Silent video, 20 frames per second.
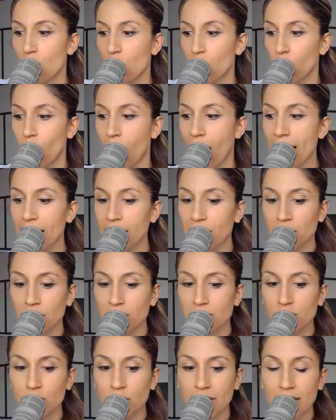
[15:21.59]
why you're
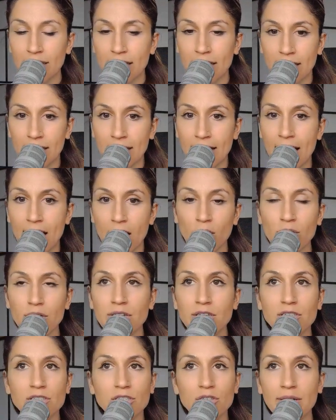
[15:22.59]
doing it and how
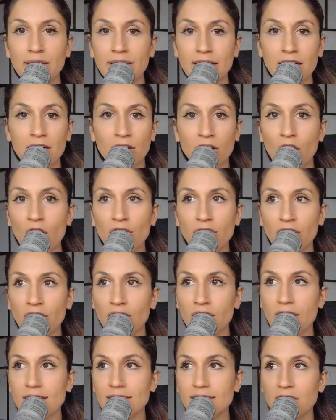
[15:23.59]
you're doing it and all the
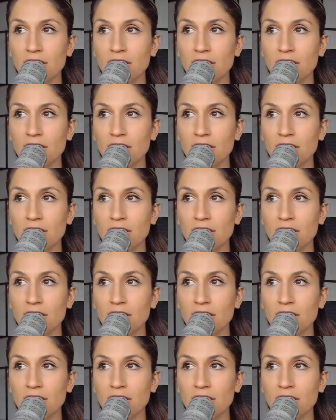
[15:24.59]
things,